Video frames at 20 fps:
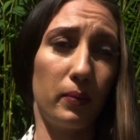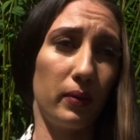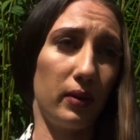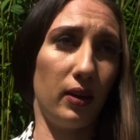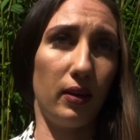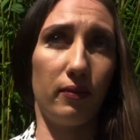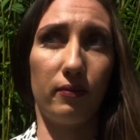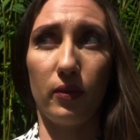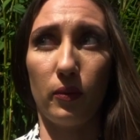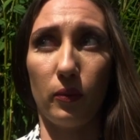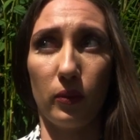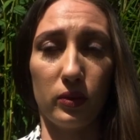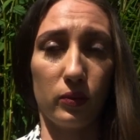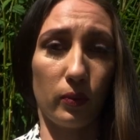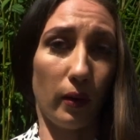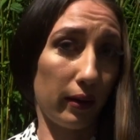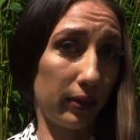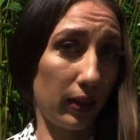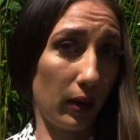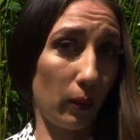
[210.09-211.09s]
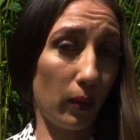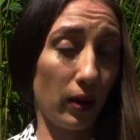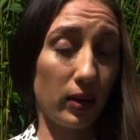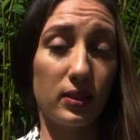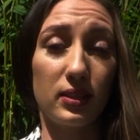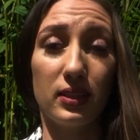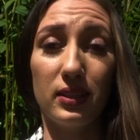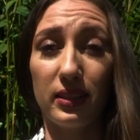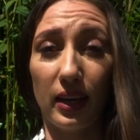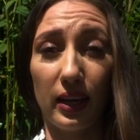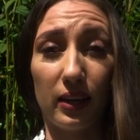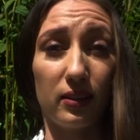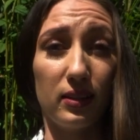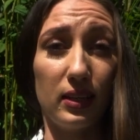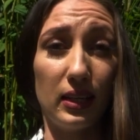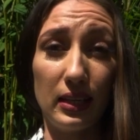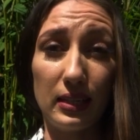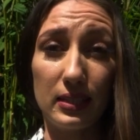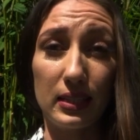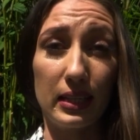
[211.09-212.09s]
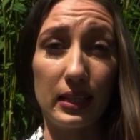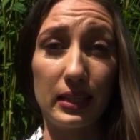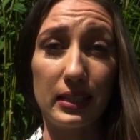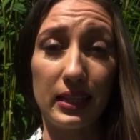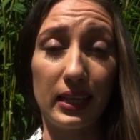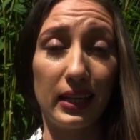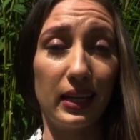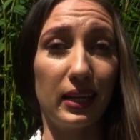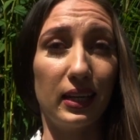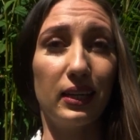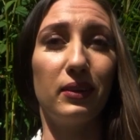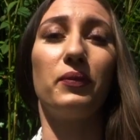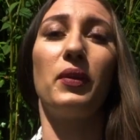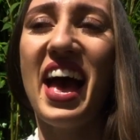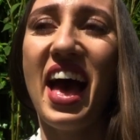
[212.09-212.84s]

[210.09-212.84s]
If it was what they wanted, they could easily see it.